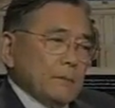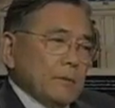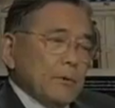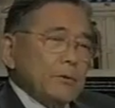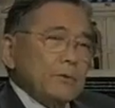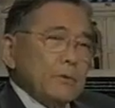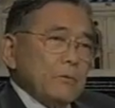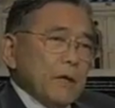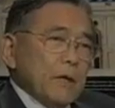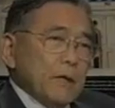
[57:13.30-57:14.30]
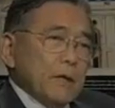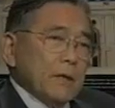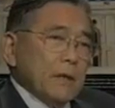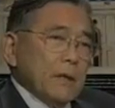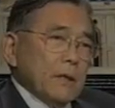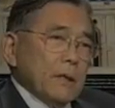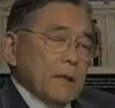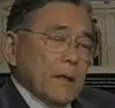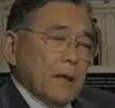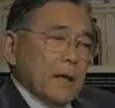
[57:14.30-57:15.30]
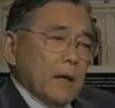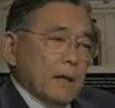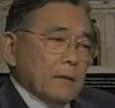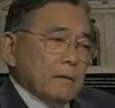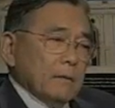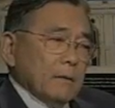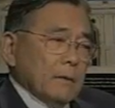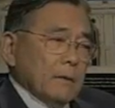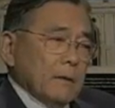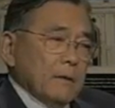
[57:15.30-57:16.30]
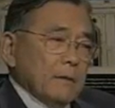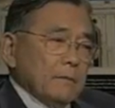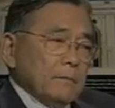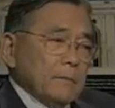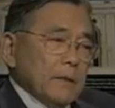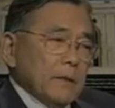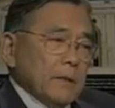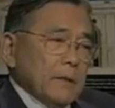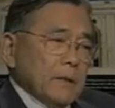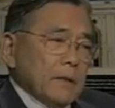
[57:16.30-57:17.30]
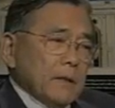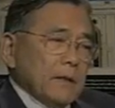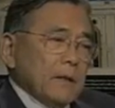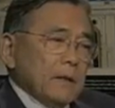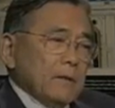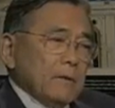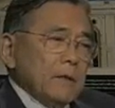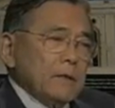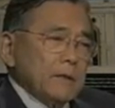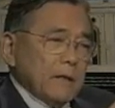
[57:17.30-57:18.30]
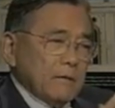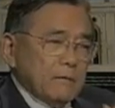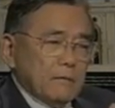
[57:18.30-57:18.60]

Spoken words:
personal way. And I think there is that